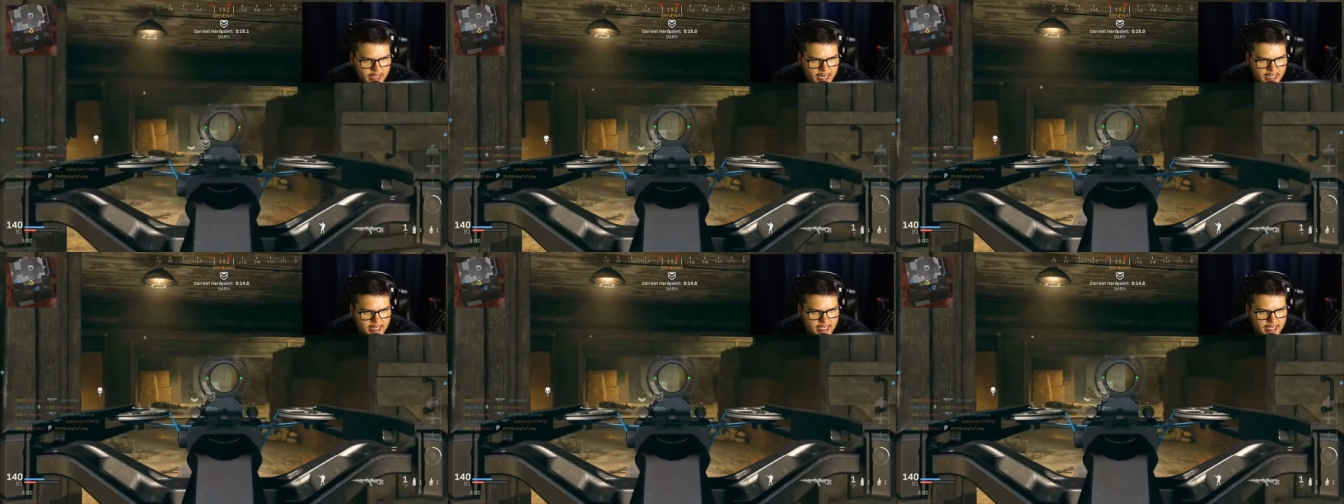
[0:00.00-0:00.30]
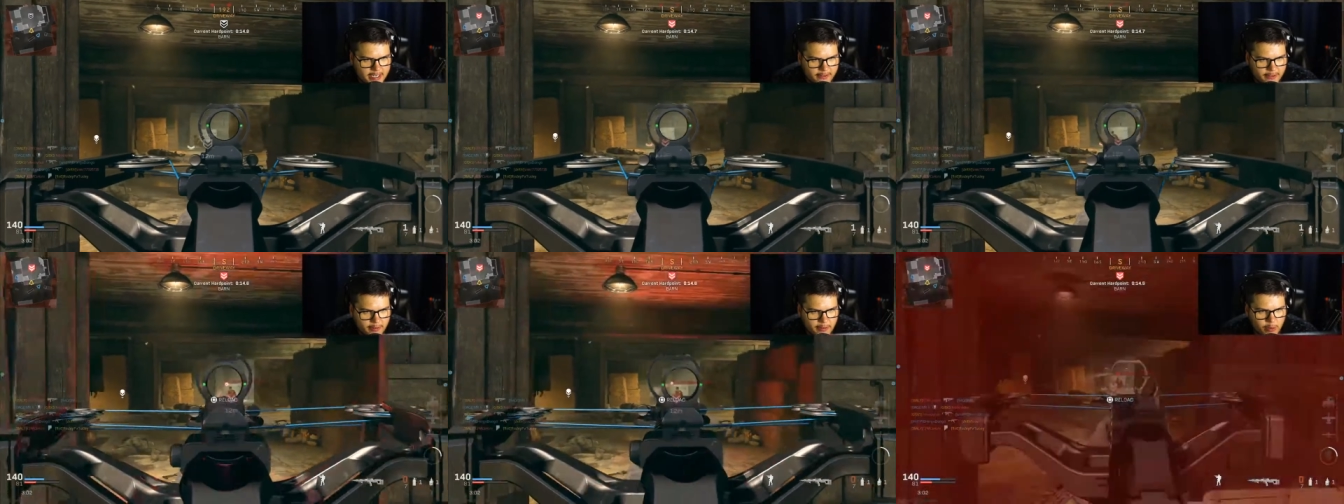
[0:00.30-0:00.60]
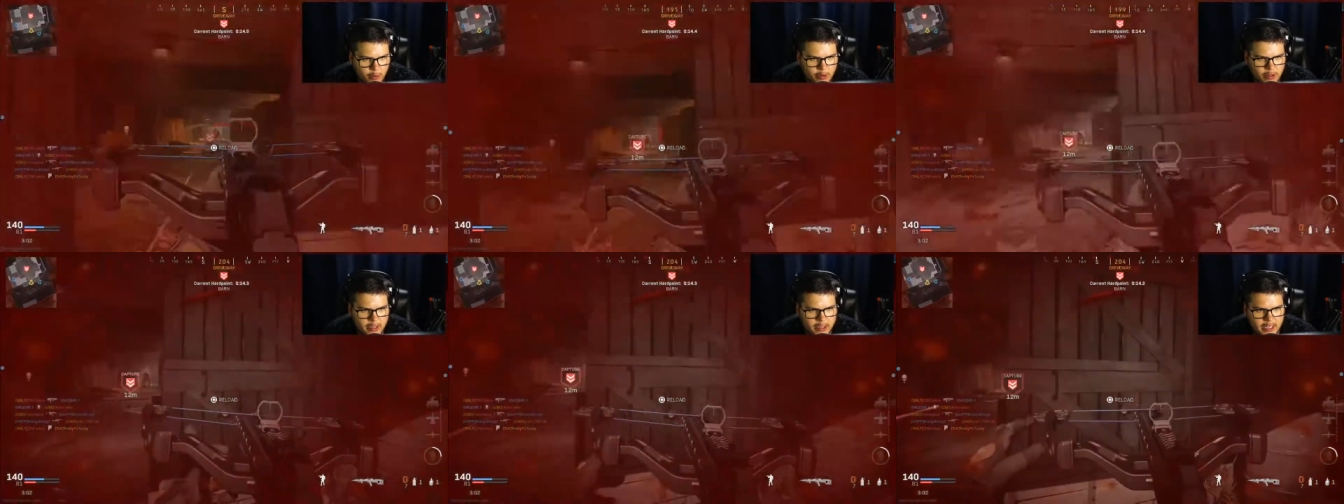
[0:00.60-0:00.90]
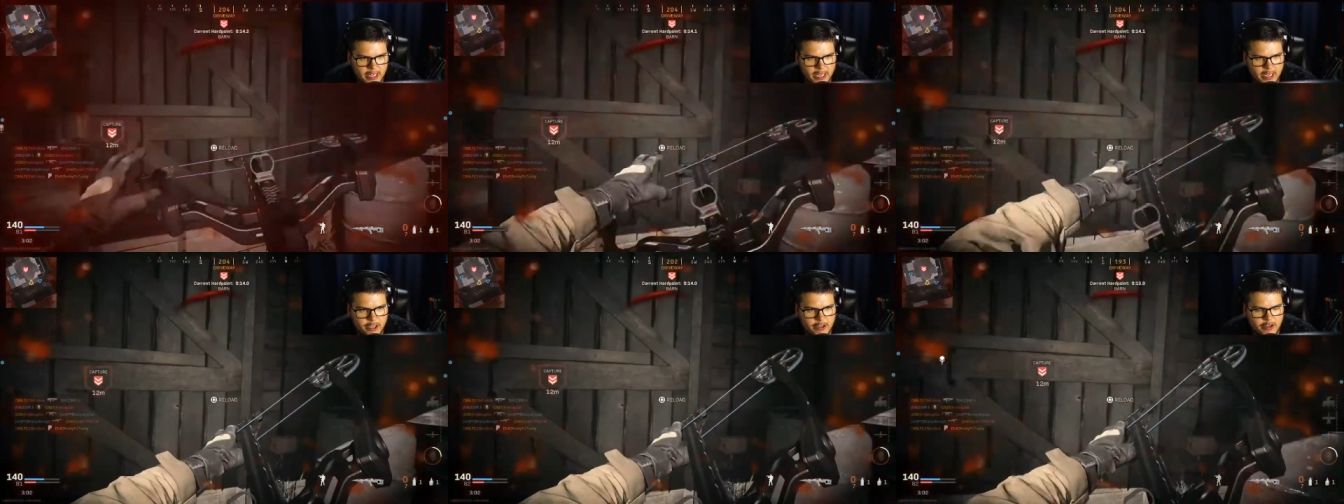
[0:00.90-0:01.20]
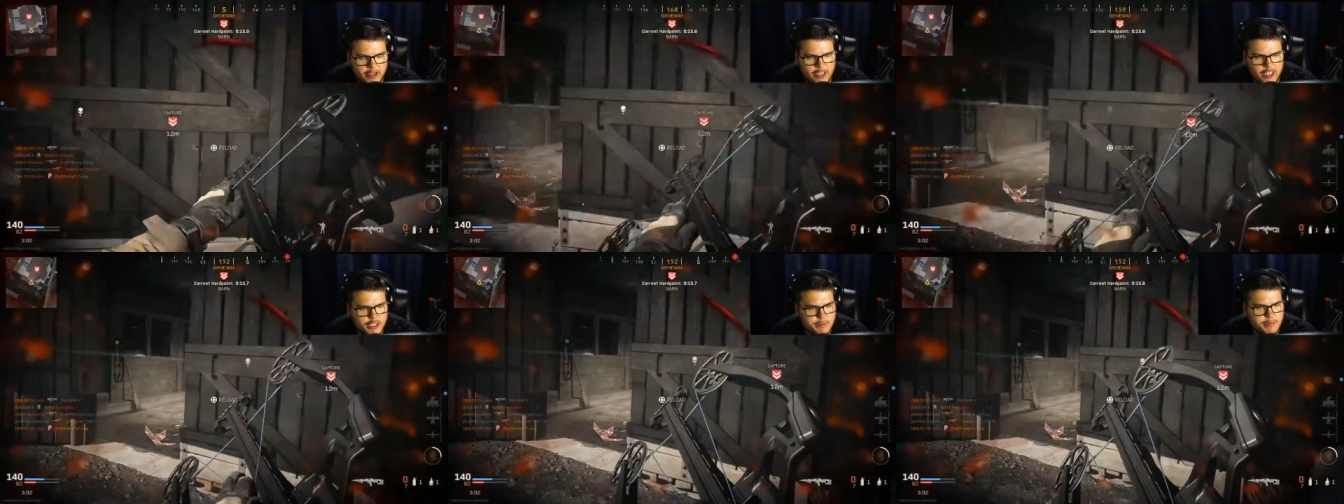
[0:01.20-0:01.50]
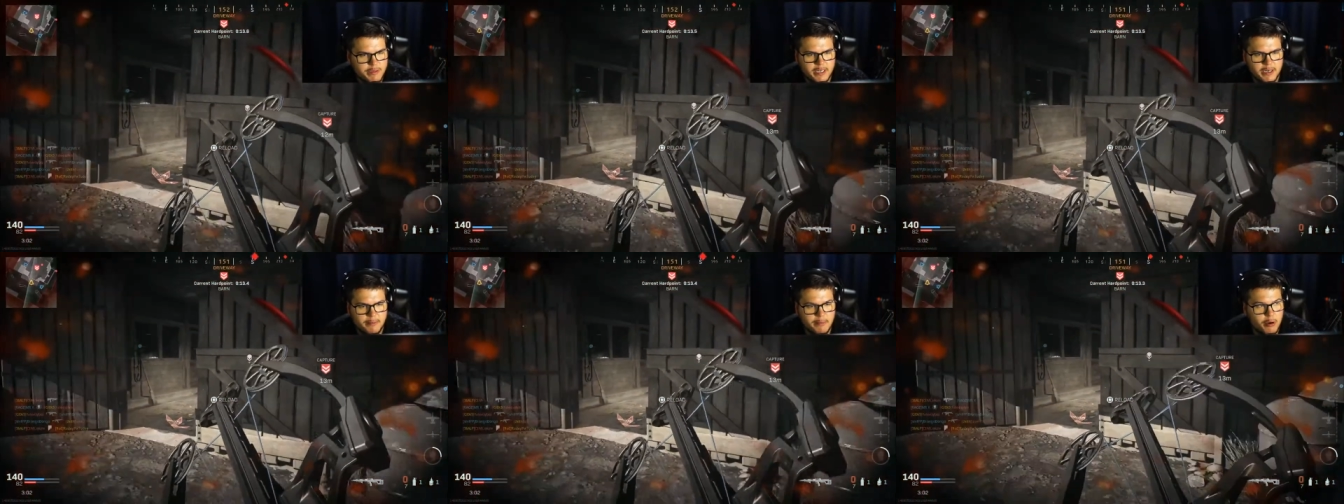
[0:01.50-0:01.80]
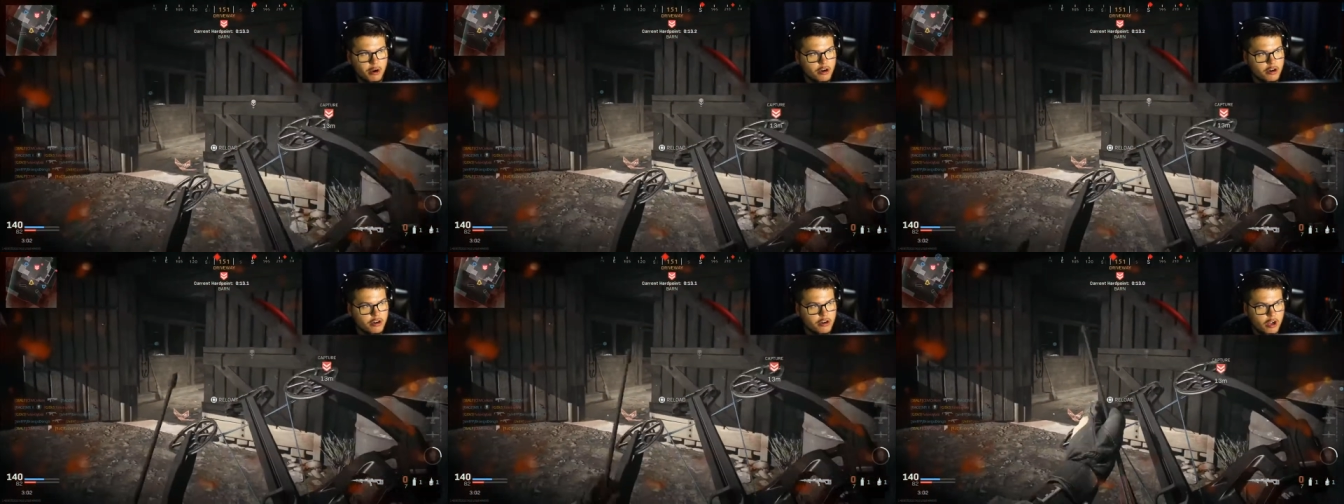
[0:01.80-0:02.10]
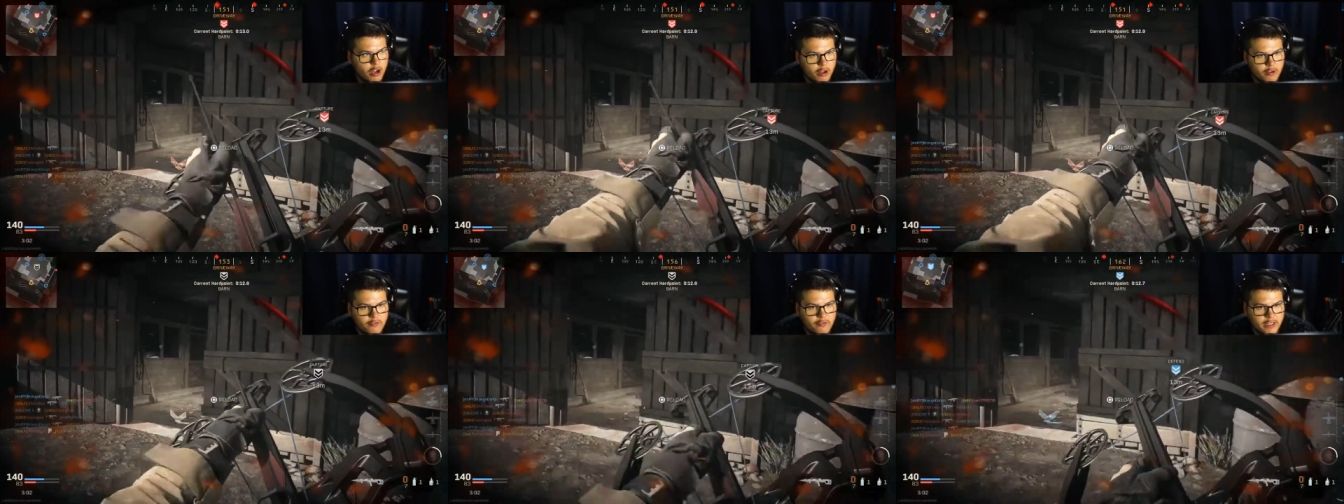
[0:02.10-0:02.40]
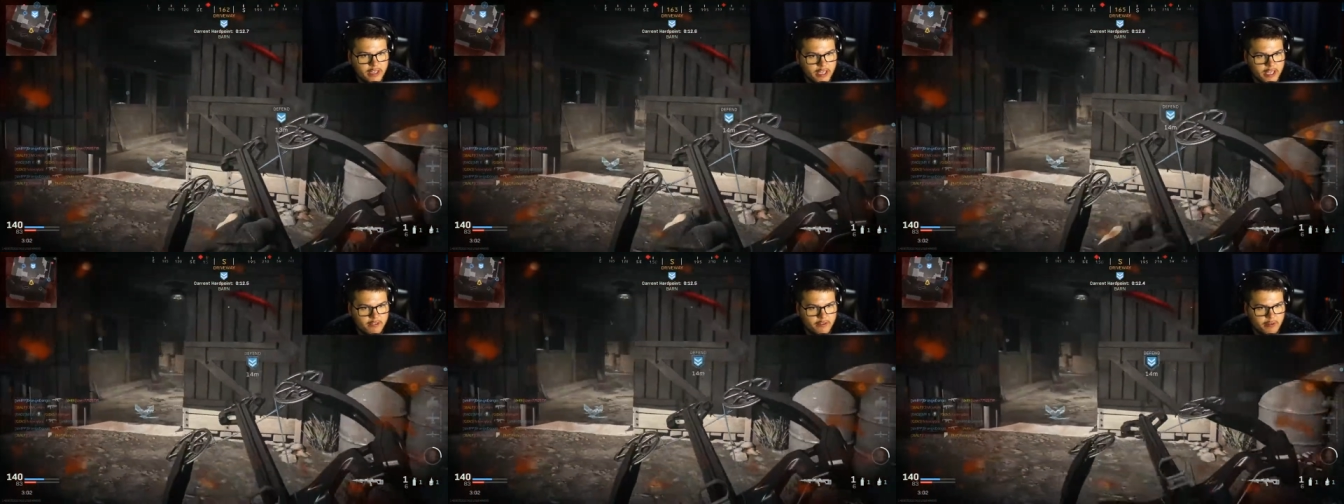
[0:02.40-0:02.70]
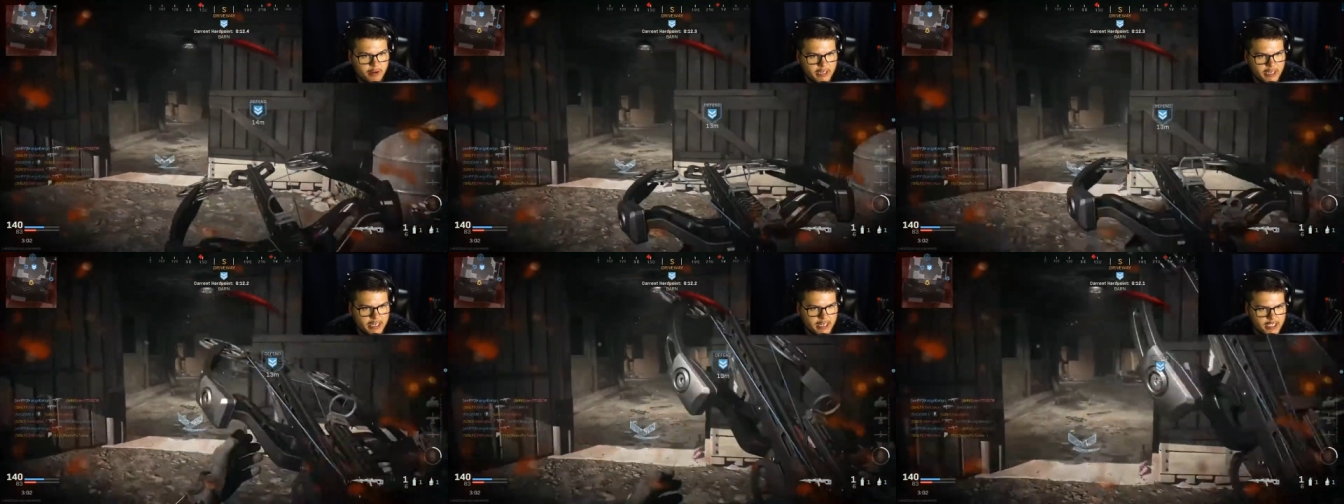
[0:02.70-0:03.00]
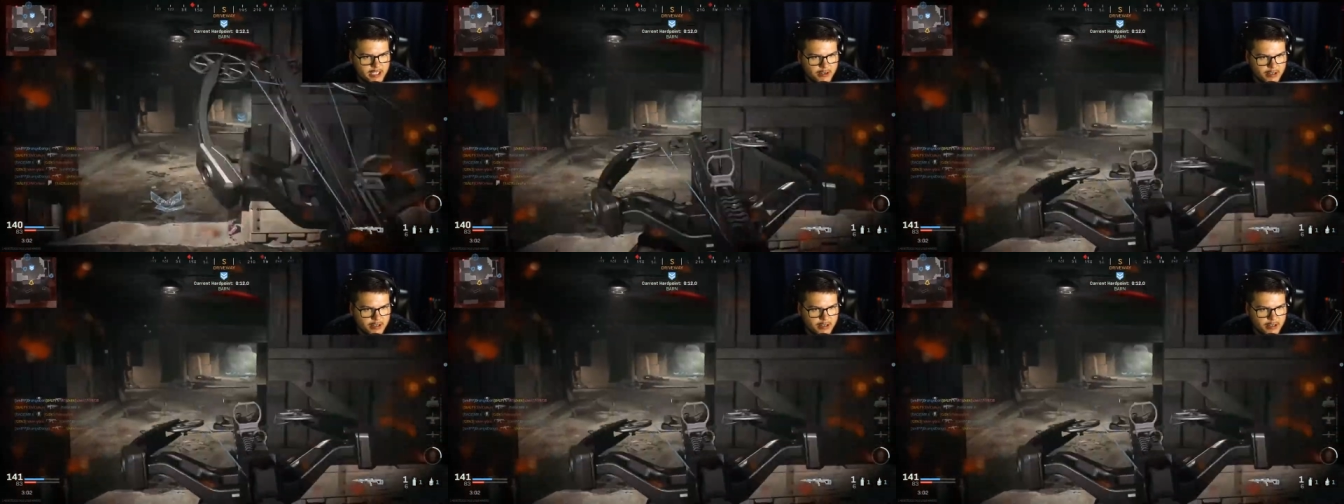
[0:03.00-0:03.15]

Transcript: And then even more than that, you can just be a part of the giveaway tonight.